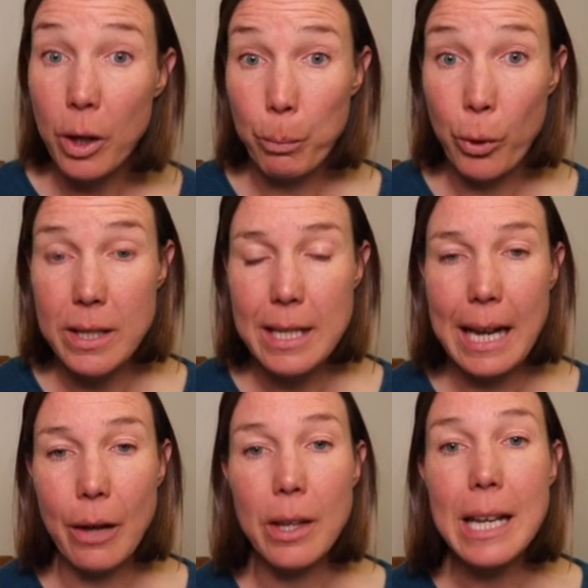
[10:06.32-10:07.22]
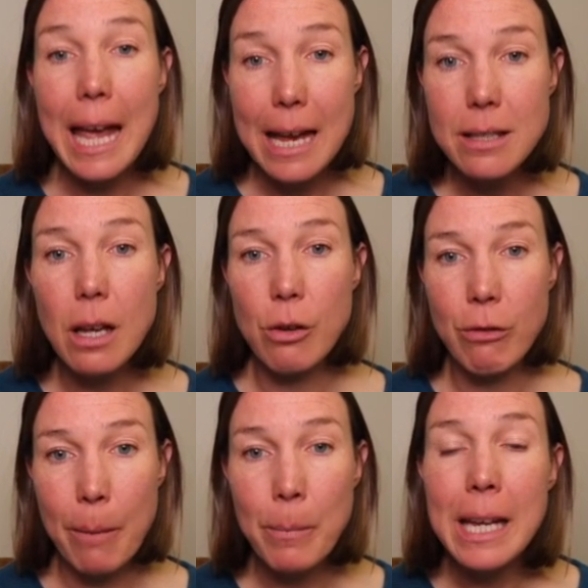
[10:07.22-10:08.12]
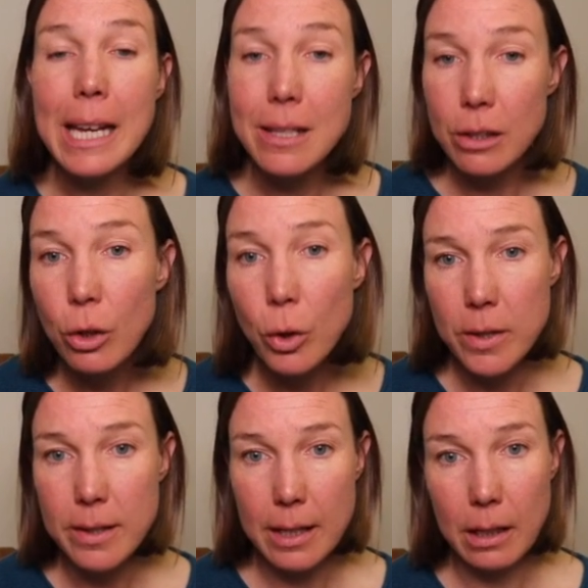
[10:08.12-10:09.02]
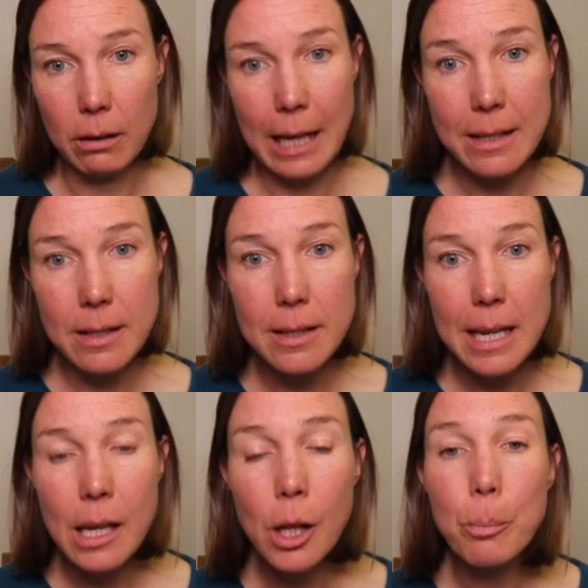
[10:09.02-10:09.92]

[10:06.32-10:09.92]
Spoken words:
worth pointing out that SRM is not a single entity,